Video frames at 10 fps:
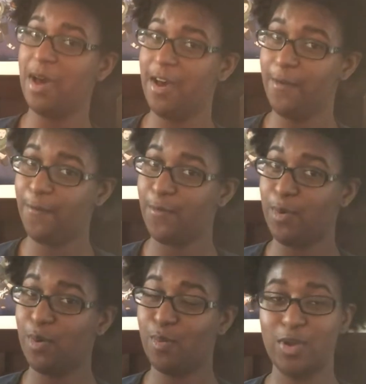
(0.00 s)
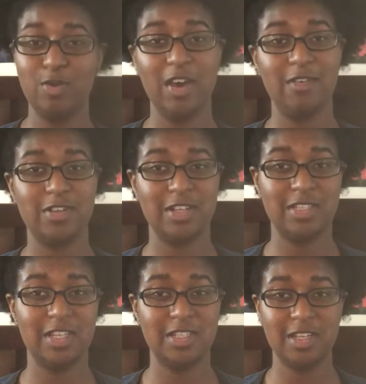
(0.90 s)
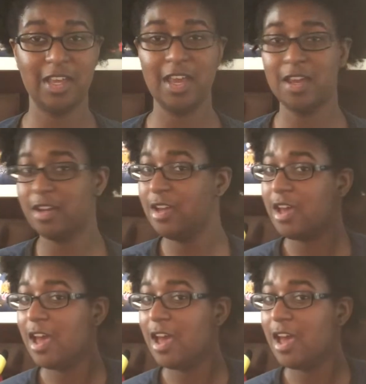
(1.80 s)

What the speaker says: puff when you have transitioning hair.